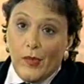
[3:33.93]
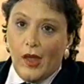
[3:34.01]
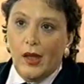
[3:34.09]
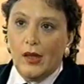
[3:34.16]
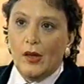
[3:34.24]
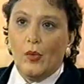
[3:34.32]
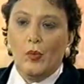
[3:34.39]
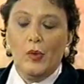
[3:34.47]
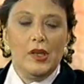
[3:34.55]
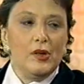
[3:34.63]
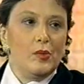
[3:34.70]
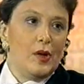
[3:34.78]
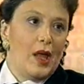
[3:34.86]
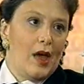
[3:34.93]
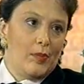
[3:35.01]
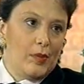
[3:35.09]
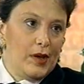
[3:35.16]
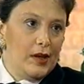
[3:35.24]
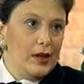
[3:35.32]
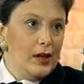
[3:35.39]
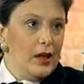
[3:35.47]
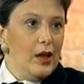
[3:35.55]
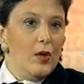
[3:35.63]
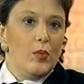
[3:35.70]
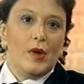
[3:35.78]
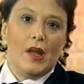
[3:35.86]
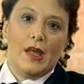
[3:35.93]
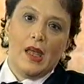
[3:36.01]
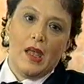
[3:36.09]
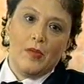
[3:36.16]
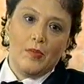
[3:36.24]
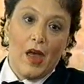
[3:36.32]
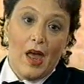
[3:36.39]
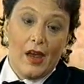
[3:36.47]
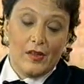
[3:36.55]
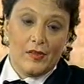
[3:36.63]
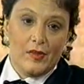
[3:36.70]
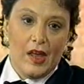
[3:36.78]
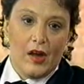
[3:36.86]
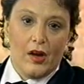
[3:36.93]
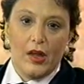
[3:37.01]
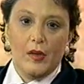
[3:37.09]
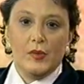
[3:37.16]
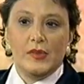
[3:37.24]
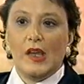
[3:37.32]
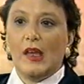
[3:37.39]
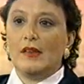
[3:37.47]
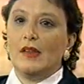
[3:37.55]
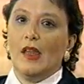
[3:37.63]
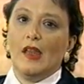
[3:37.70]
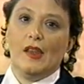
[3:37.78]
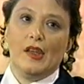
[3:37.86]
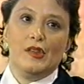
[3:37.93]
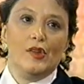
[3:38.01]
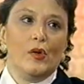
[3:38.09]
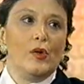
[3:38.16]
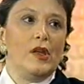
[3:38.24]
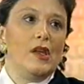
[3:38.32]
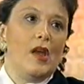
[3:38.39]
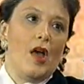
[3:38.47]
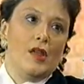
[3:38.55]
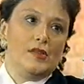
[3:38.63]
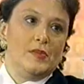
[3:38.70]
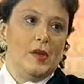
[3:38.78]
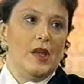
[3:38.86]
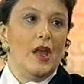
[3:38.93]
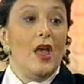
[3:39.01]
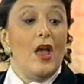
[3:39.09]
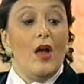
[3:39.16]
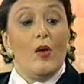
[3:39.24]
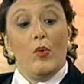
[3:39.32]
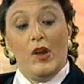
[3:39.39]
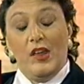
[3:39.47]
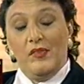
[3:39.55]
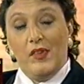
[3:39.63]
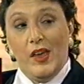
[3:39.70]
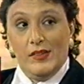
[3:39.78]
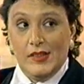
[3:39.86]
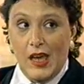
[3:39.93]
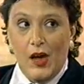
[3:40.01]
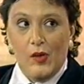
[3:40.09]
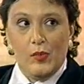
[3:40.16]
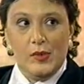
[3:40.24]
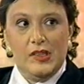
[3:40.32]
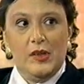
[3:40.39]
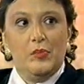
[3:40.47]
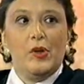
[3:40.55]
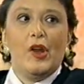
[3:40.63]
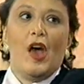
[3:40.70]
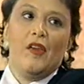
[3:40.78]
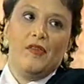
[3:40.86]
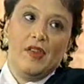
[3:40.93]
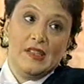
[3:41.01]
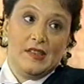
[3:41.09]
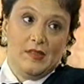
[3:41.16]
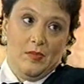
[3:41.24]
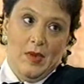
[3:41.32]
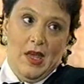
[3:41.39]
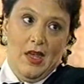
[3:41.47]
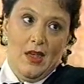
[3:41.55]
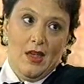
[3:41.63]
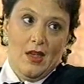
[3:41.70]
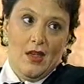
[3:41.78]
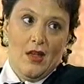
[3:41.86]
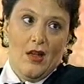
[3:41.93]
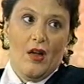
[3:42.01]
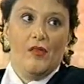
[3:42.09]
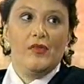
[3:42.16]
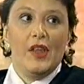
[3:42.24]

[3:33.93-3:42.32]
you know, we knew what happened. When I came out of there, he was acting like the doting husband. What I found out was he put IVs in me of